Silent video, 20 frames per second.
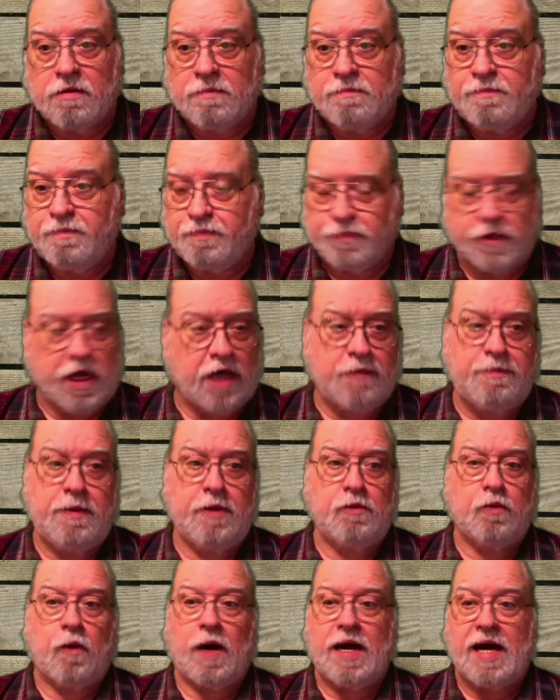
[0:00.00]
They'd be
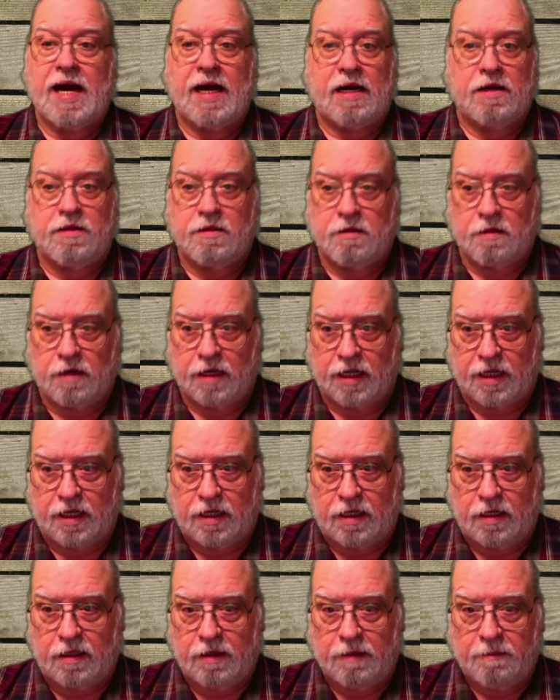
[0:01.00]
way out of their league.
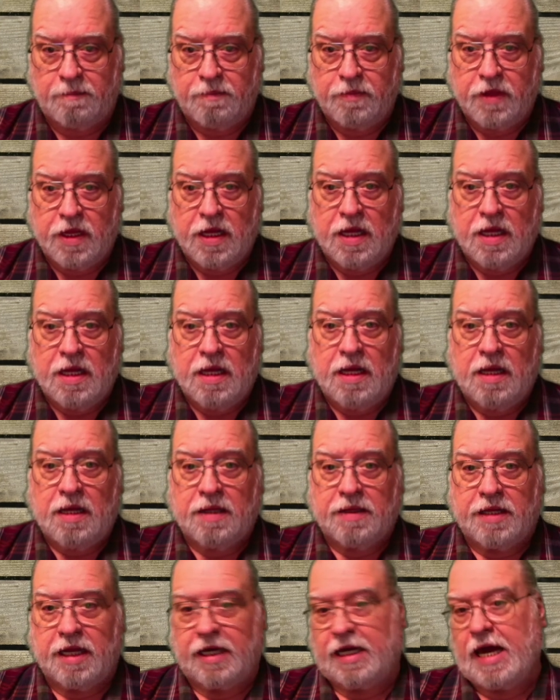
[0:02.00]

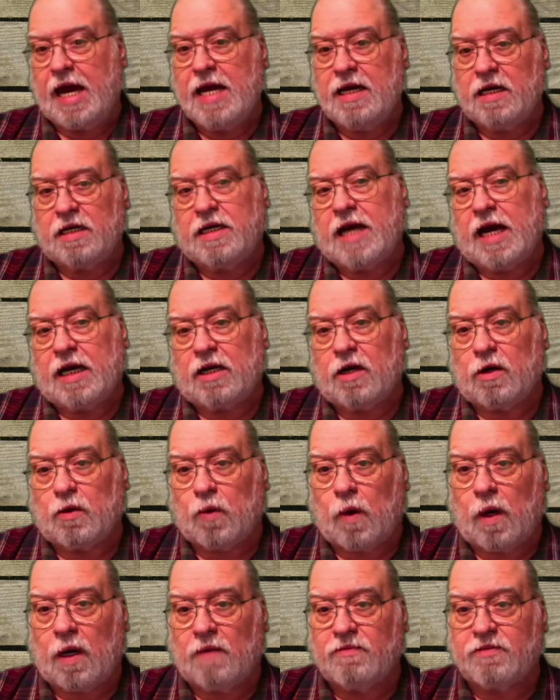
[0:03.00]
They can't attack her
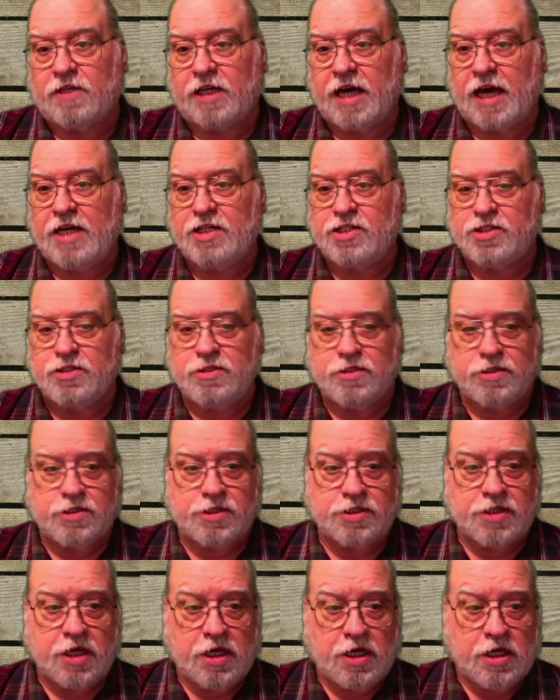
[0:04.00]
qualifications.
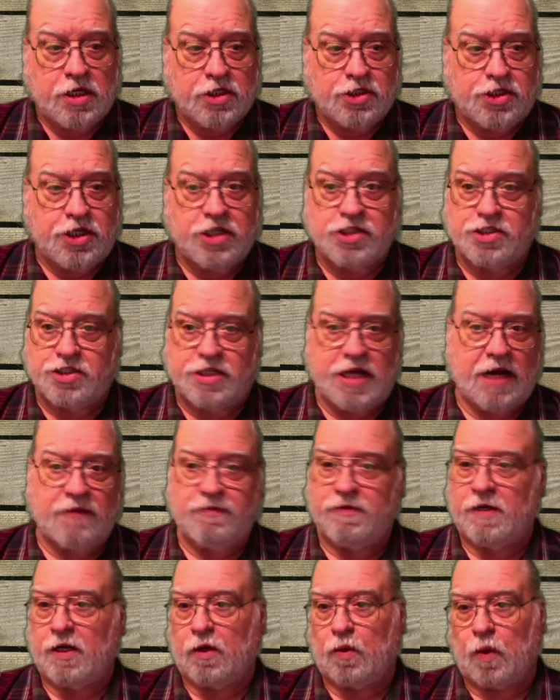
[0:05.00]
She's
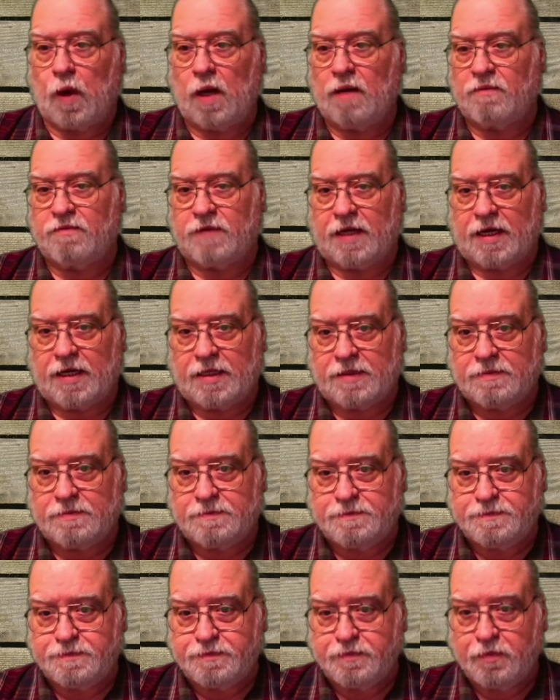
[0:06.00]
definitely qualified.
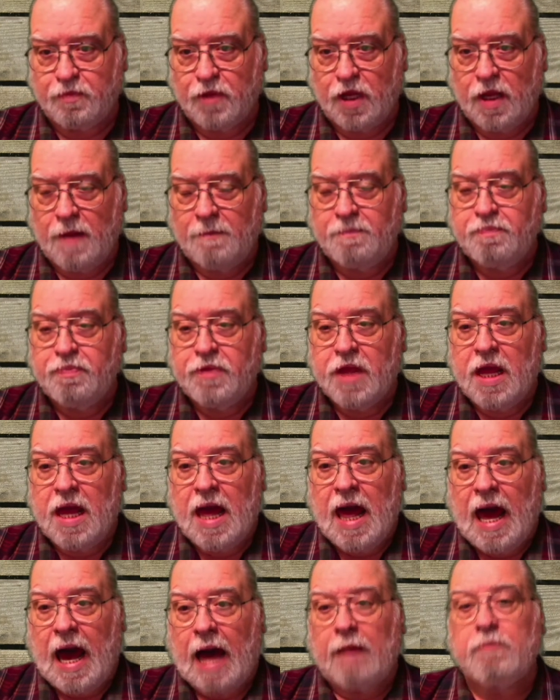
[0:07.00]

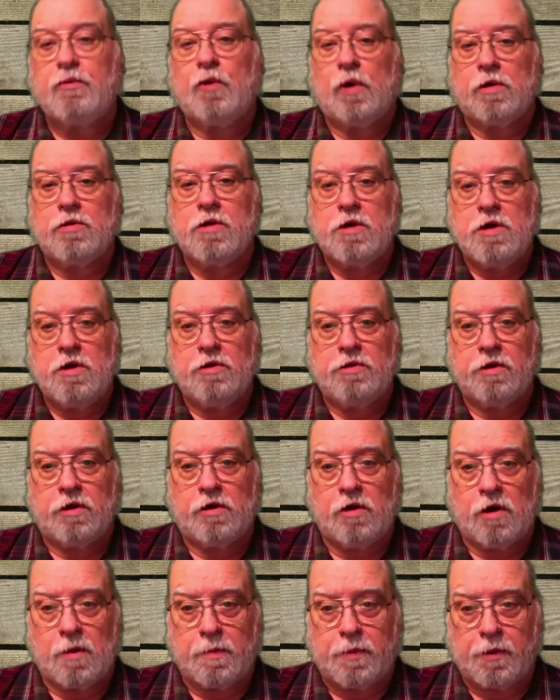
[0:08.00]
I'm wondering who they're
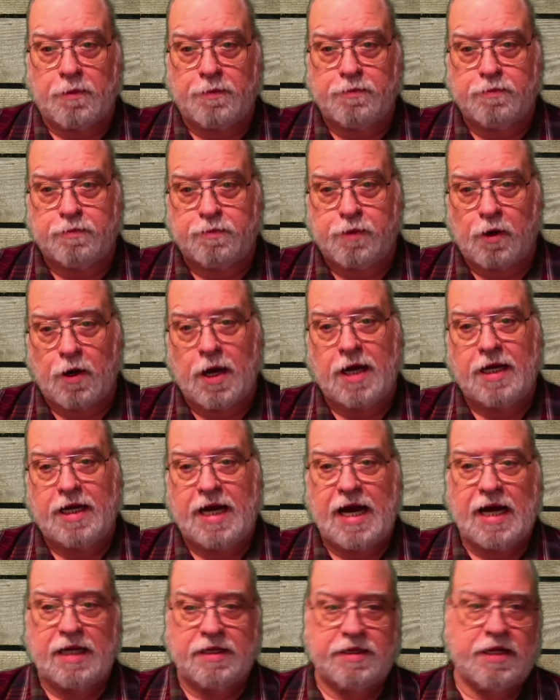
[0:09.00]
going to parade
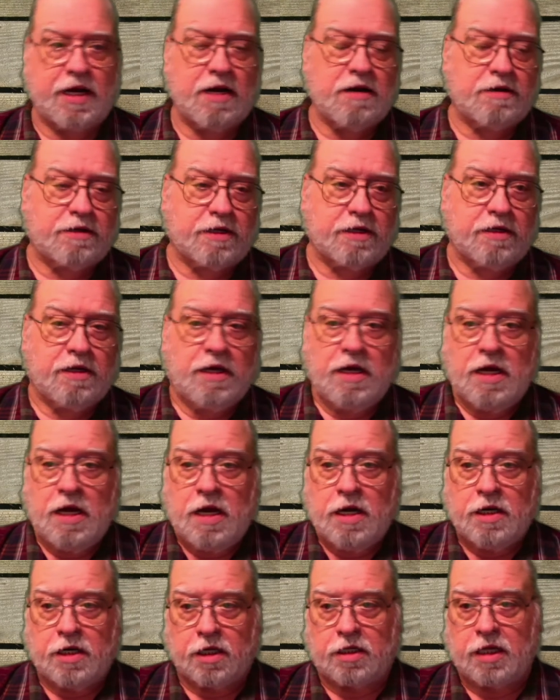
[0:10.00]
out there to
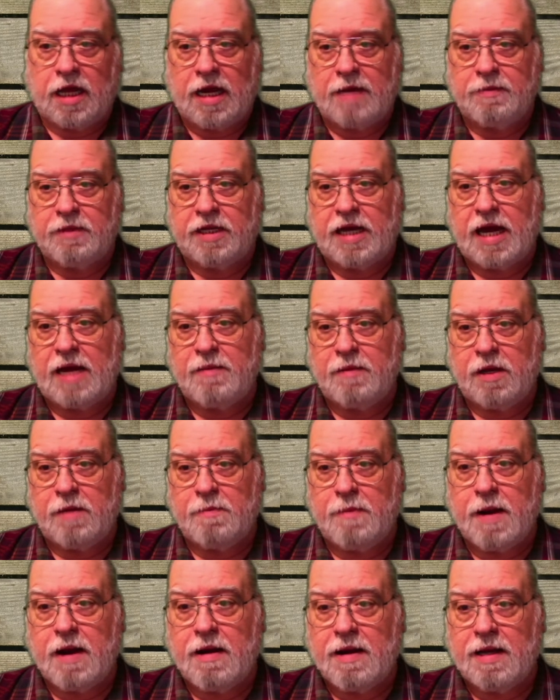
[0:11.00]
claim that Amy
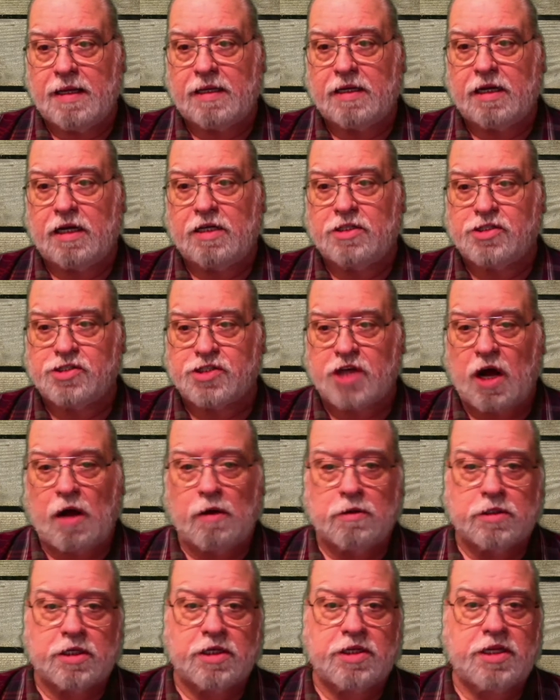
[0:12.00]
Barrett
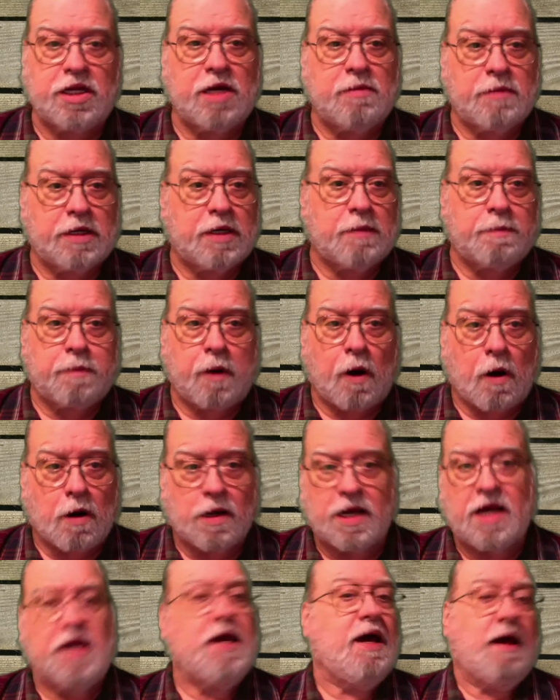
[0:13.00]
assaulted them at a
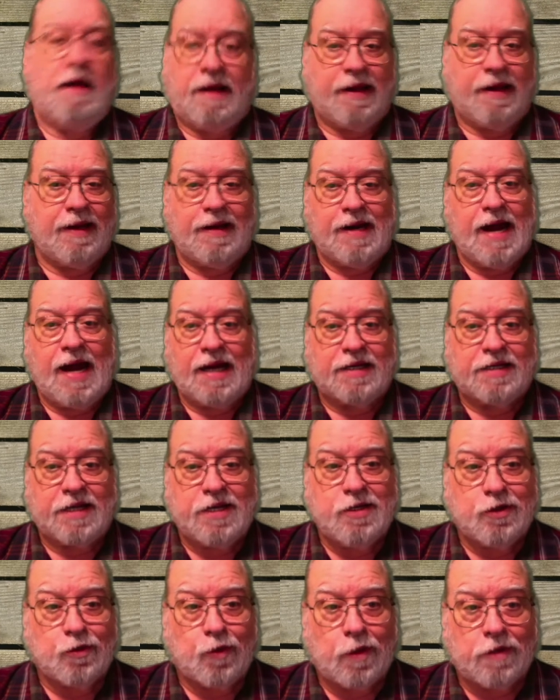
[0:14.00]
party in
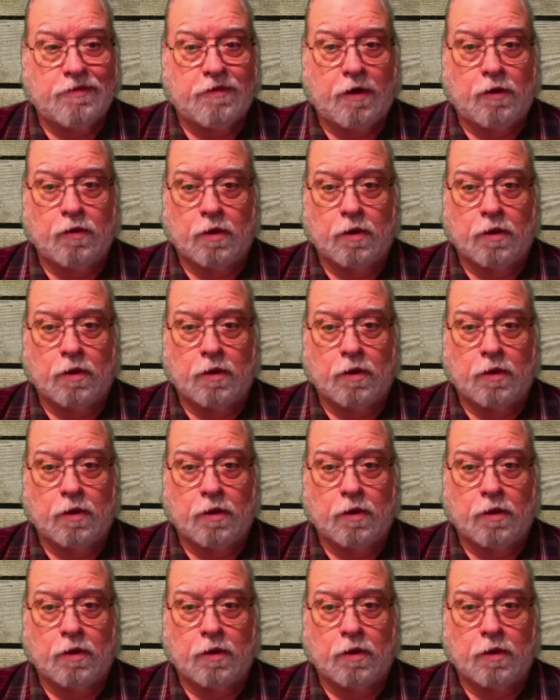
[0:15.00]
1924.